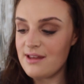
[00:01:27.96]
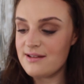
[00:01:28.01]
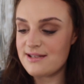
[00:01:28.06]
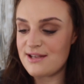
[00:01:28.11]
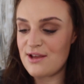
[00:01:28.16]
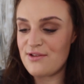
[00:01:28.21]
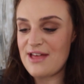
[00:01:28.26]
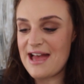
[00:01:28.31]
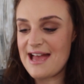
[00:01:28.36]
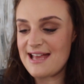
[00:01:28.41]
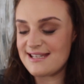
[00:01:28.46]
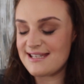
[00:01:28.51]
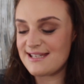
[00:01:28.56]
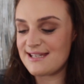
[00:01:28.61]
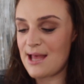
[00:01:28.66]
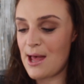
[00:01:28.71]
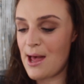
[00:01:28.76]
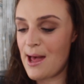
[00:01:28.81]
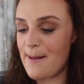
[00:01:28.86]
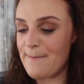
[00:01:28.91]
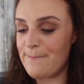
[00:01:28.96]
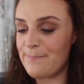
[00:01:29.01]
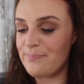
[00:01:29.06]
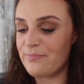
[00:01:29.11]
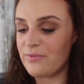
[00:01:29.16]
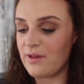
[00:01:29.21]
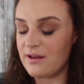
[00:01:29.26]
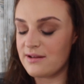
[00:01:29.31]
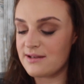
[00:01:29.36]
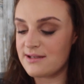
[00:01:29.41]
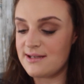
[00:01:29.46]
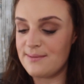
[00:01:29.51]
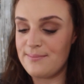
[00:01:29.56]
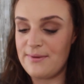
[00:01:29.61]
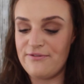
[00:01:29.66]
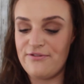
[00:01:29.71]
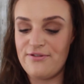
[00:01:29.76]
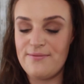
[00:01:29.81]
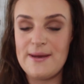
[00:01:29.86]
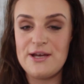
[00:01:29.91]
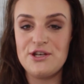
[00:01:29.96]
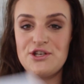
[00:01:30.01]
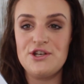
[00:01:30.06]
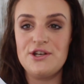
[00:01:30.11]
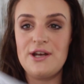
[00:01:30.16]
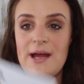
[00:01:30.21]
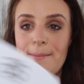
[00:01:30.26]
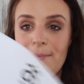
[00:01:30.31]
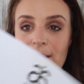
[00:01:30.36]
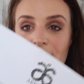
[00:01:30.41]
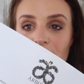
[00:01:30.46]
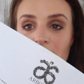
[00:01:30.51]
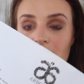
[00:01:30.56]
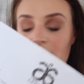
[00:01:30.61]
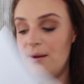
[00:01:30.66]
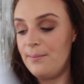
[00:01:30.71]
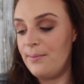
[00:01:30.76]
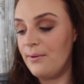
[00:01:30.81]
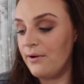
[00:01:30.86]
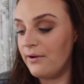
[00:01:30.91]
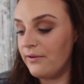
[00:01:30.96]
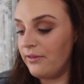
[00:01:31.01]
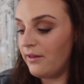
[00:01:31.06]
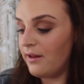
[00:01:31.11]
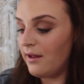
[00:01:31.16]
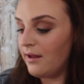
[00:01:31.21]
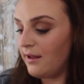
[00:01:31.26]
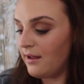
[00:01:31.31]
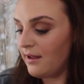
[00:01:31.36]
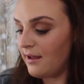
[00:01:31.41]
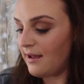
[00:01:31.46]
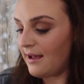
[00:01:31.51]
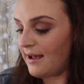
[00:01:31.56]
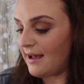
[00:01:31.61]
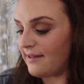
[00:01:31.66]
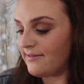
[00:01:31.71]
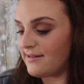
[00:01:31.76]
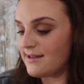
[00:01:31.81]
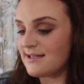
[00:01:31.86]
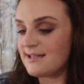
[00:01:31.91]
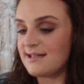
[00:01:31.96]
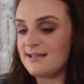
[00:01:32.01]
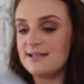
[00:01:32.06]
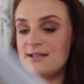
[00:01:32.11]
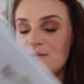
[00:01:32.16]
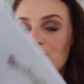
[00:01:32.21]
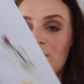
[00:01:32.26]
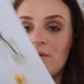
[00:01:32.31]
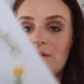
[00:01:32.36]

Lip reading: So that's some information about Arbonne, and this is